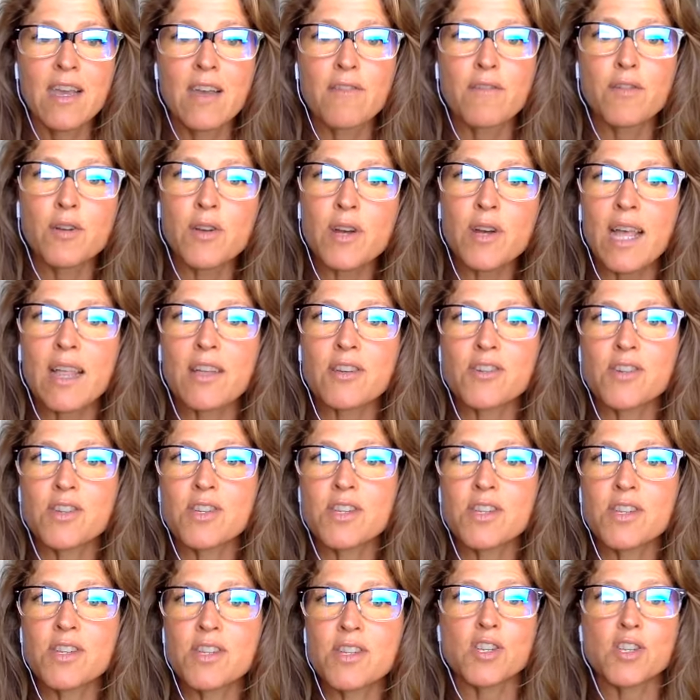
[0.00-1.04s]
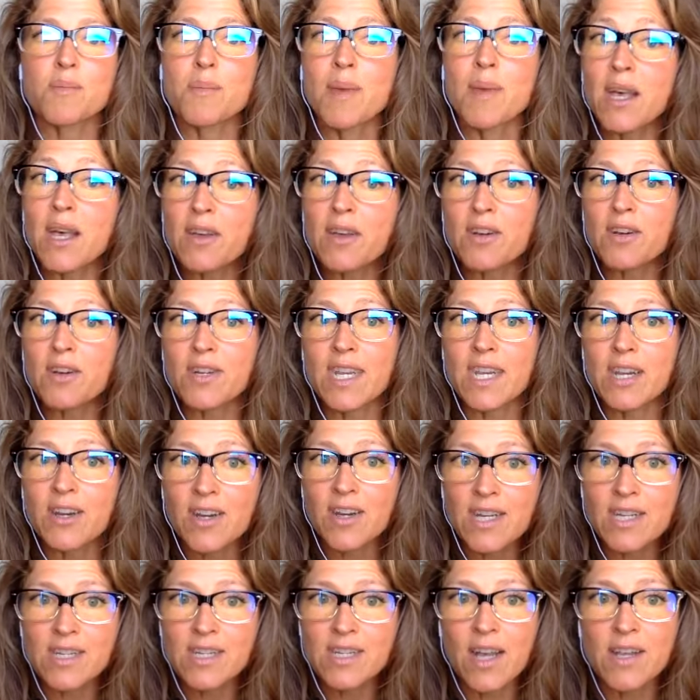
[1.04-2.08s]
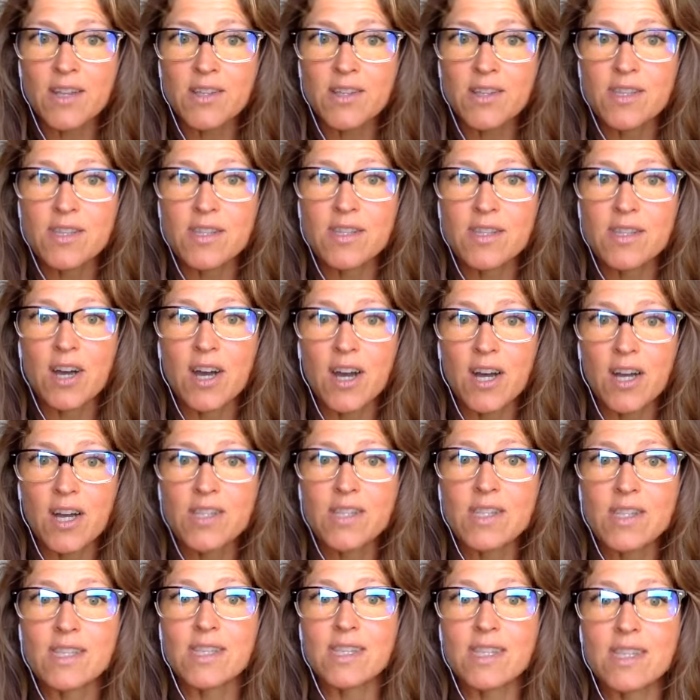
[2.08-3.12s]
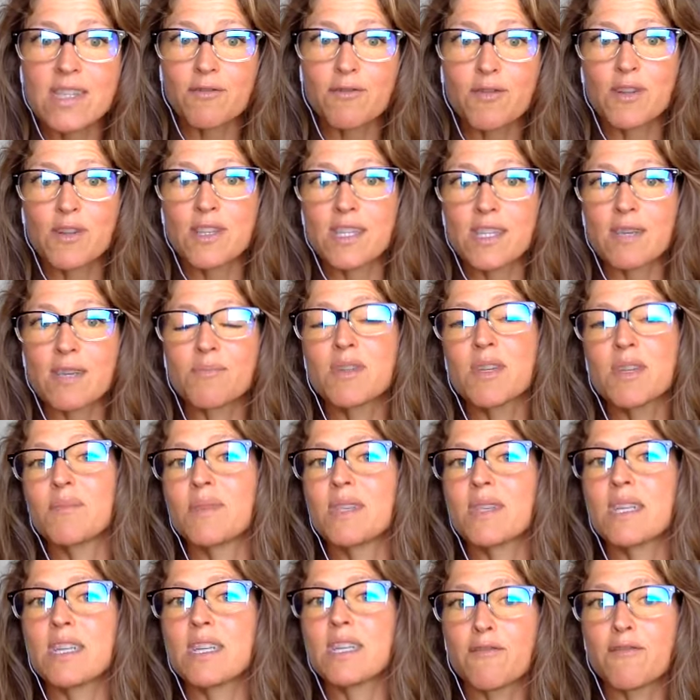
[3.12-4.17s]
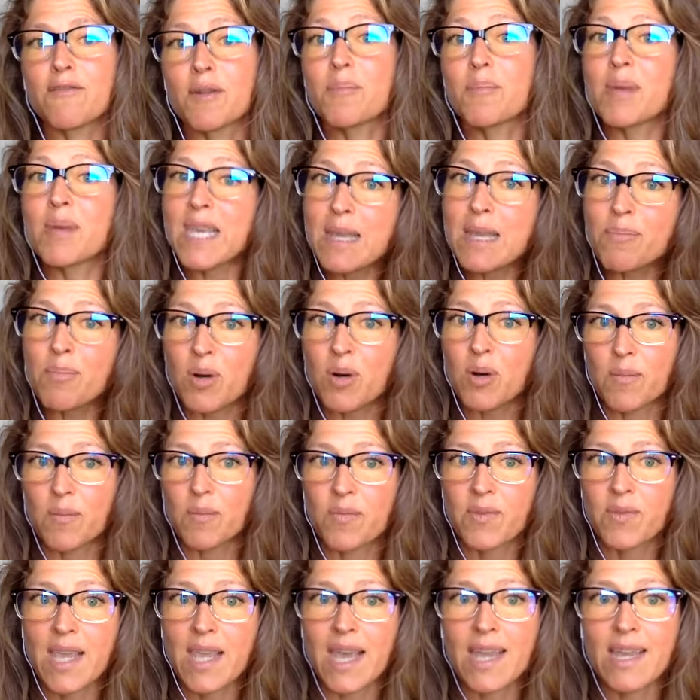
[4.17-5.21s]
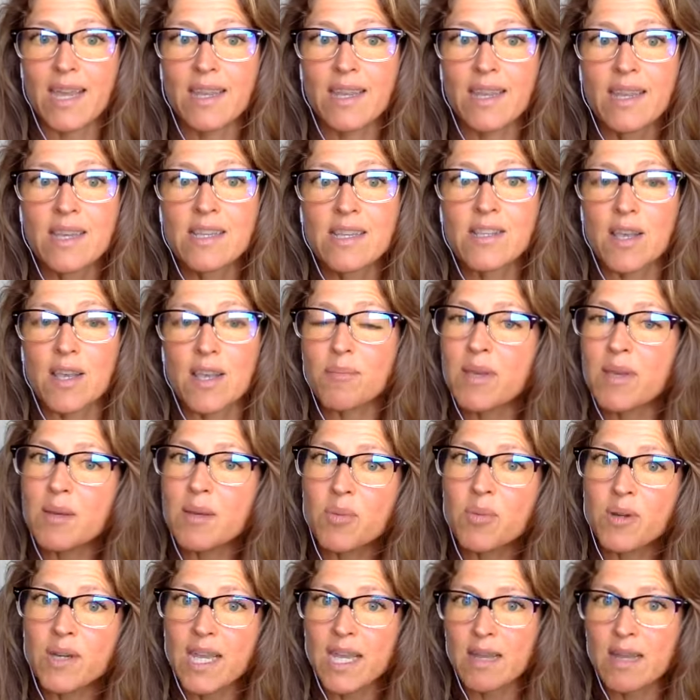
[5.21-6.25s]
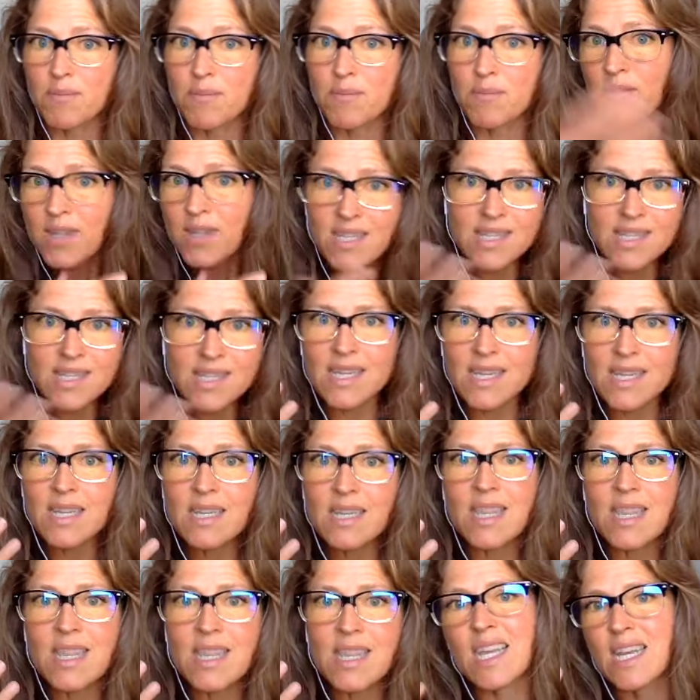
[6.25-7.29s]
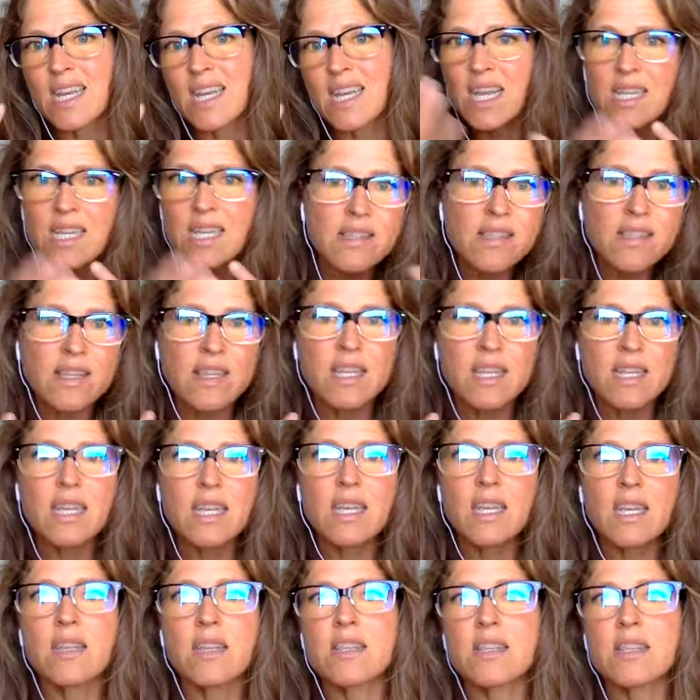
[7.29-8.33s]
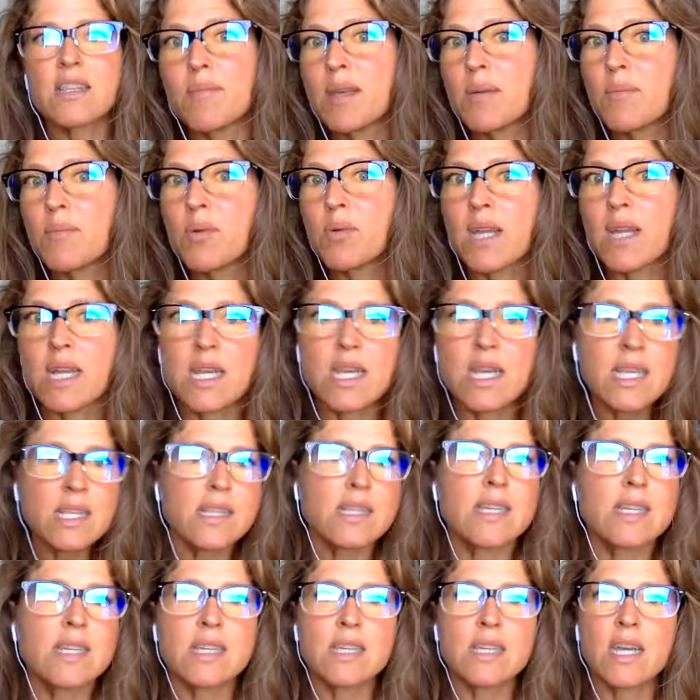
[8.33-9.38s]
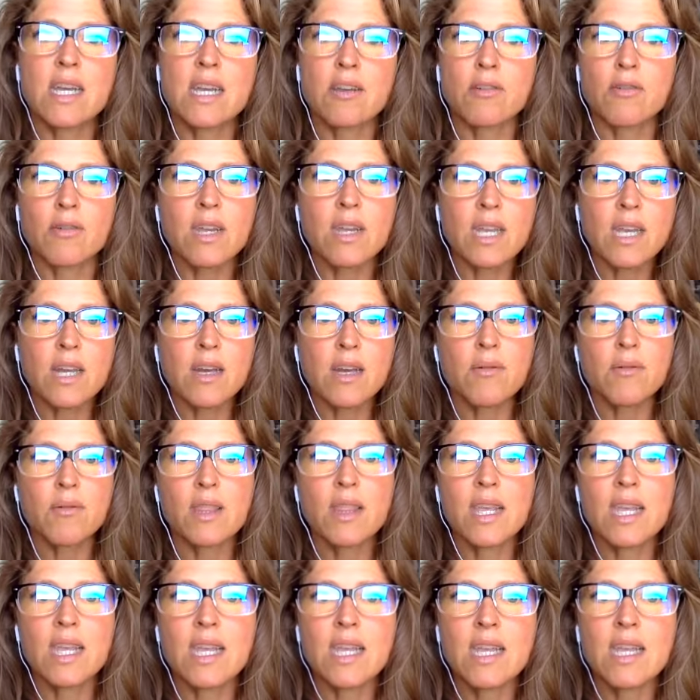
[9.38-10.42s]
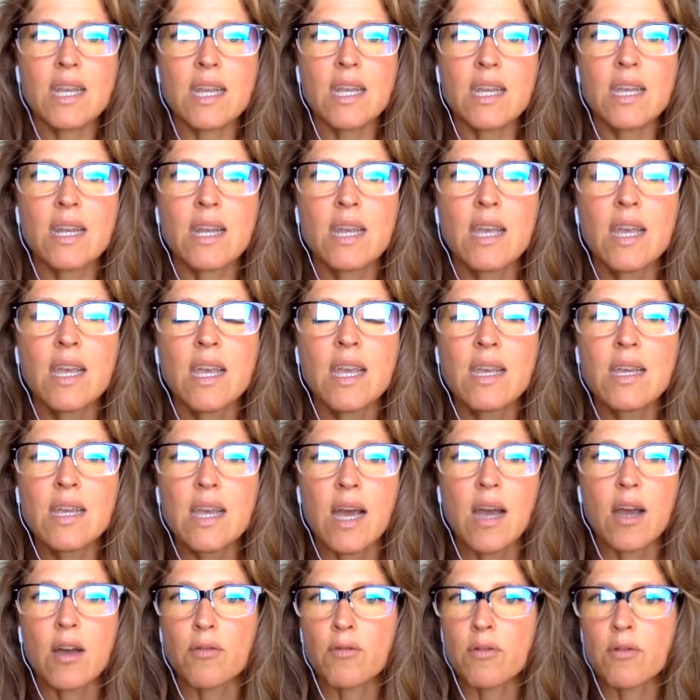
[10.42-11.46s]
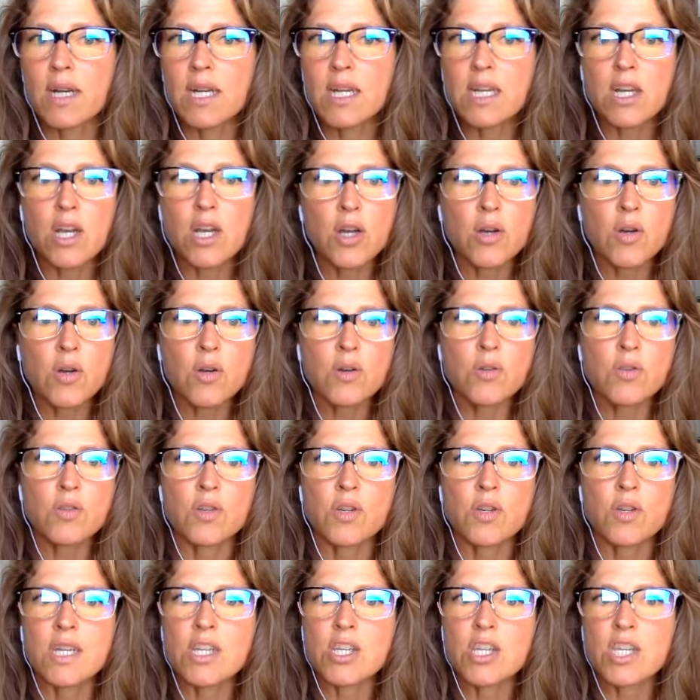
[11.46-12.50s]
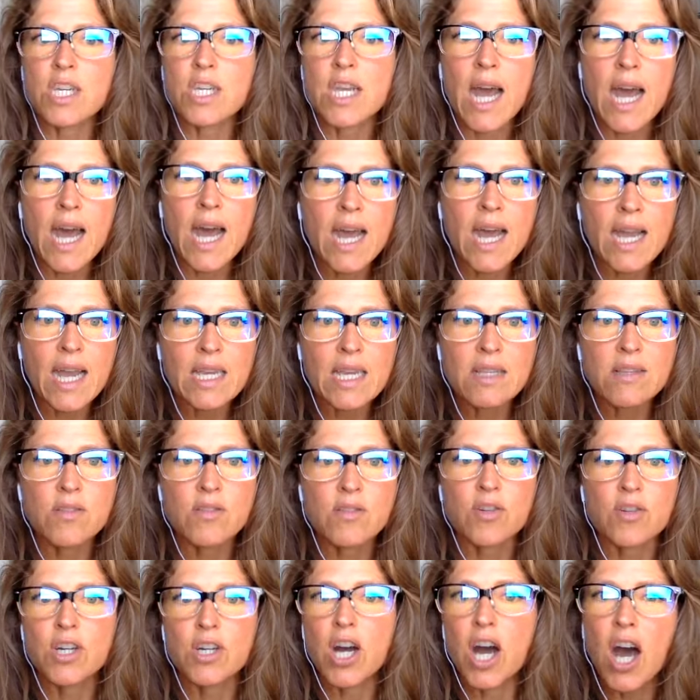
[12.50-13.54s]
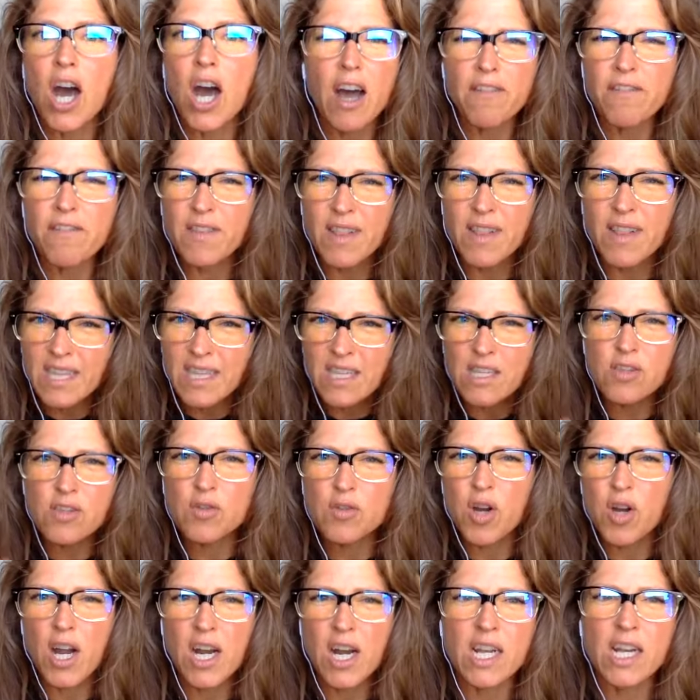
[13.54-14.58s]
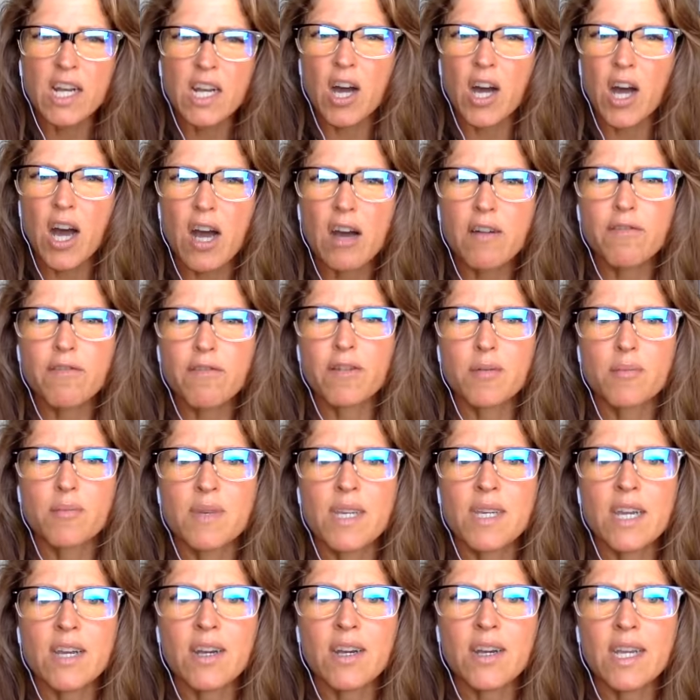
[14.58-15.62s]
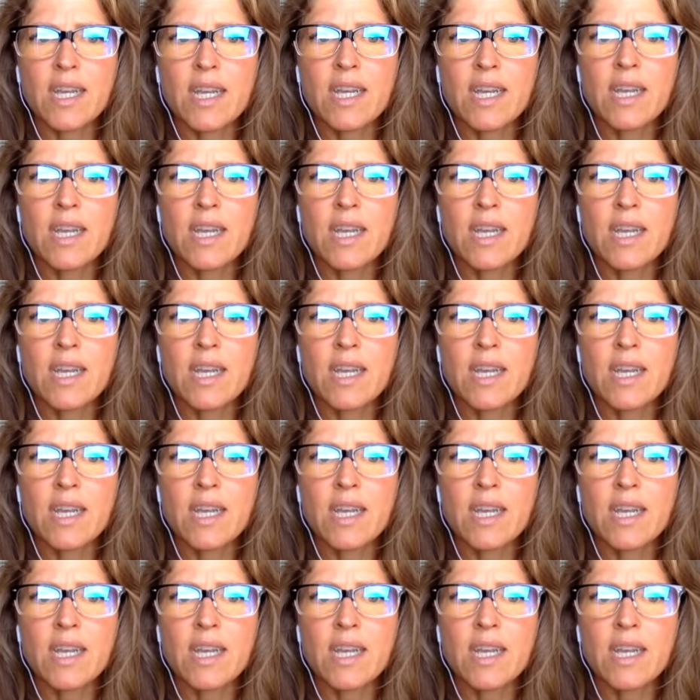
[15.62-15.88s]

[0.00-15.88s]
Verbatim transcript: Food allergens such as milk or dairy intolerances causes different symptoms in different people, okay? Some people get mucousy, they get nasally, some people get instant diarrhea when they eat it, runny nose or itchy eyes or cough, like this chronic cough from dairy.